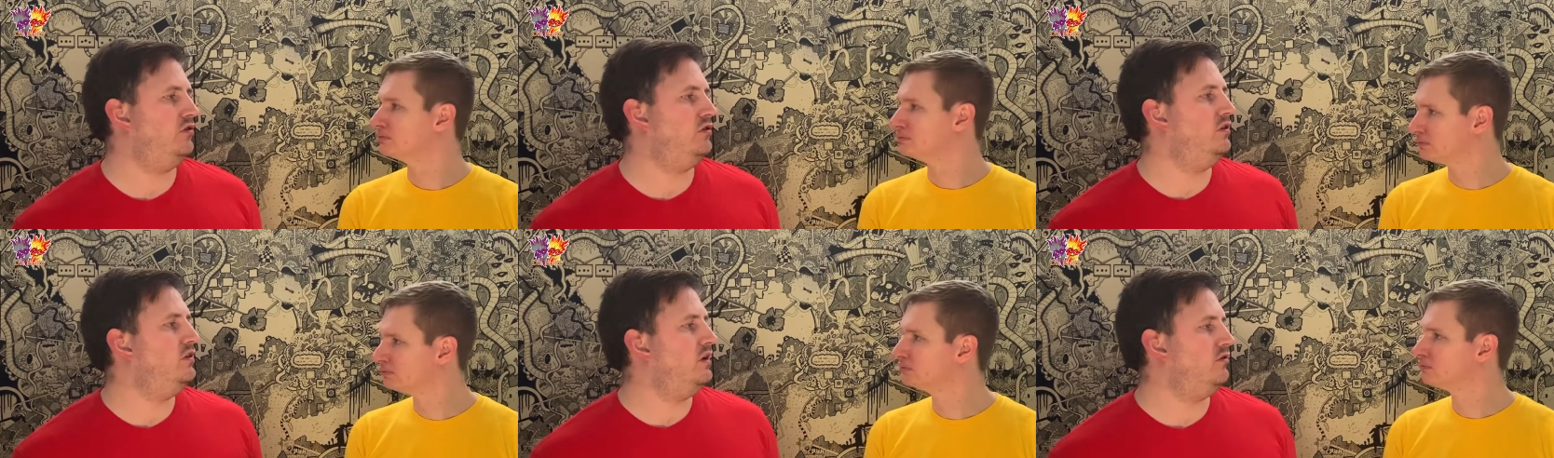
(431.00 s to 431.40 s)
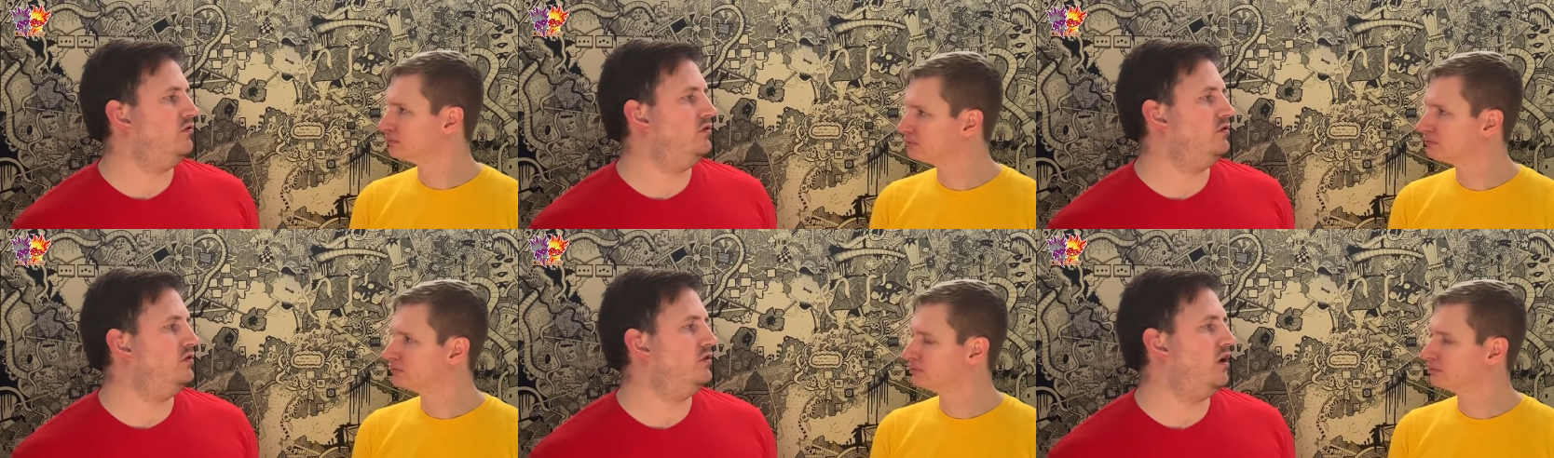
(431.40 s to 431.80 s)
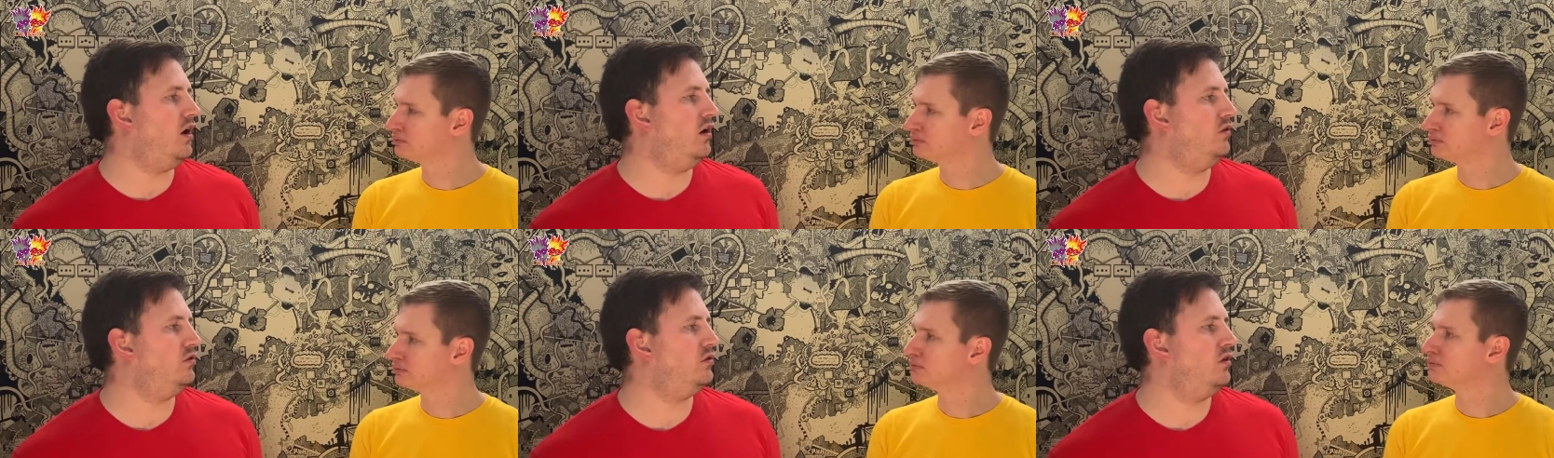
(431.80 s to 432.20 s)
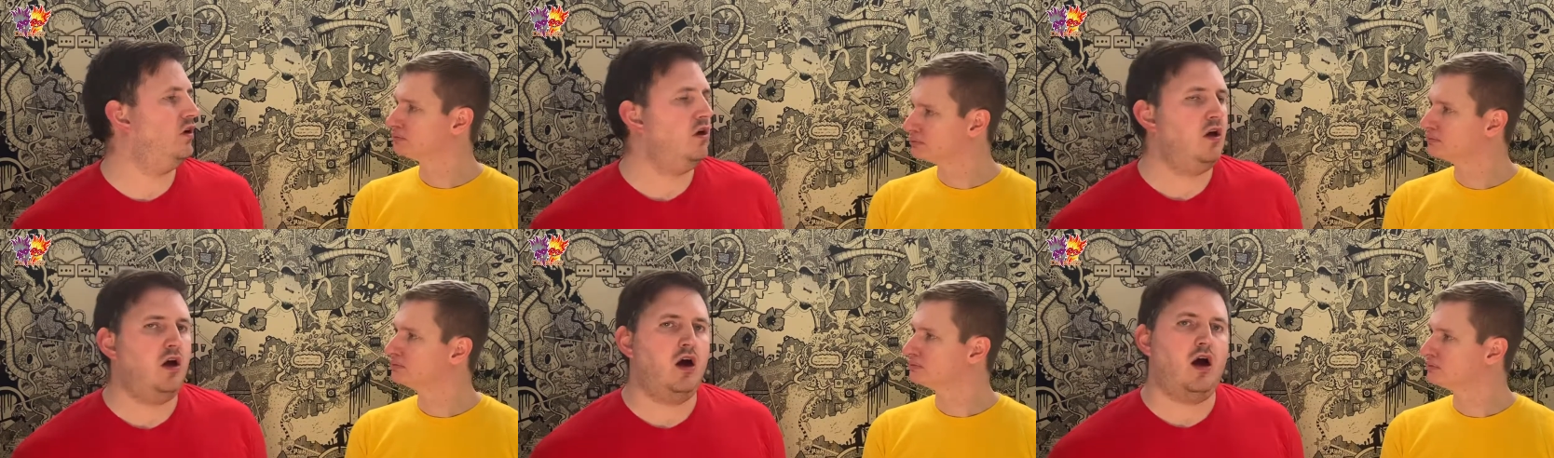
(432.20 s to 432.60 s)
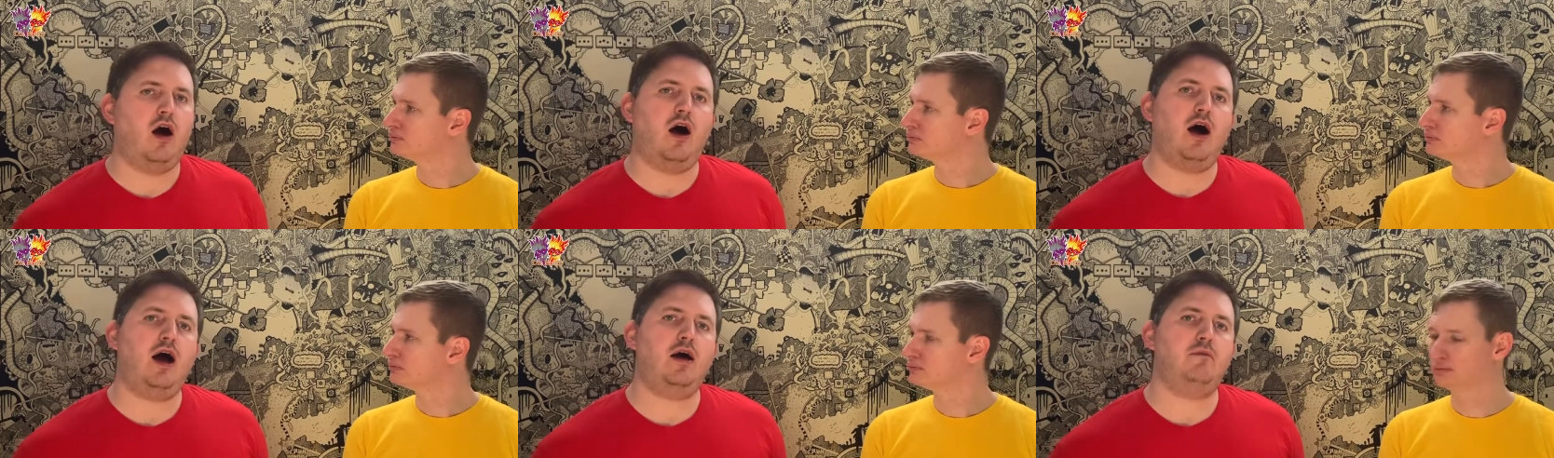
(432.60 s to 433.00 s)
Speaker 1: and different styles.
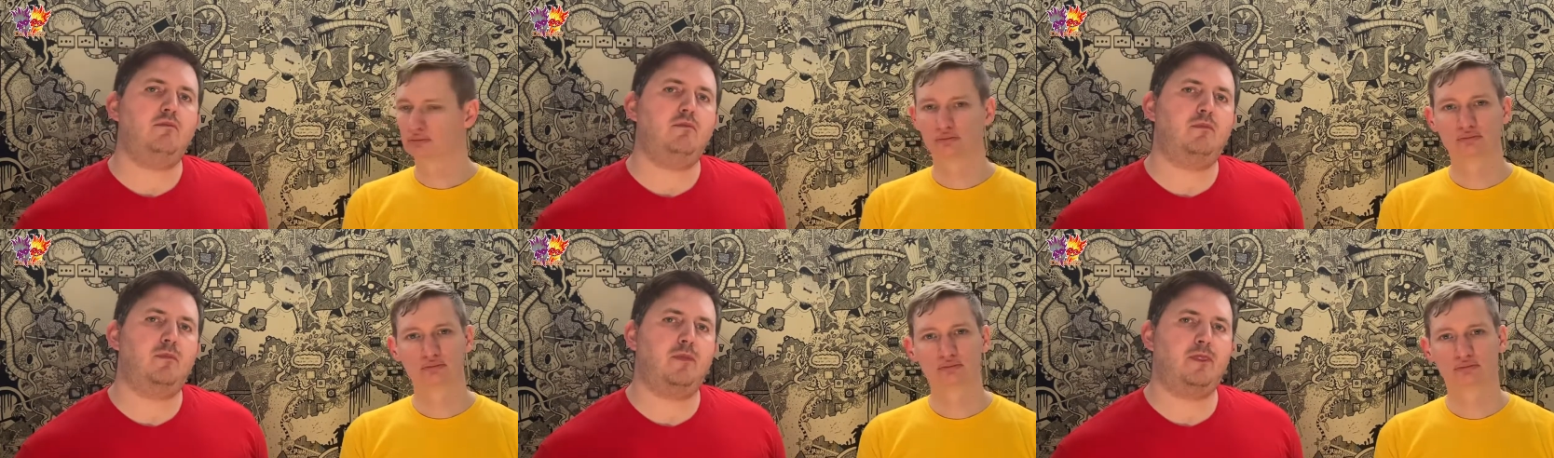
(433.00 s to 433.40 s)
Um,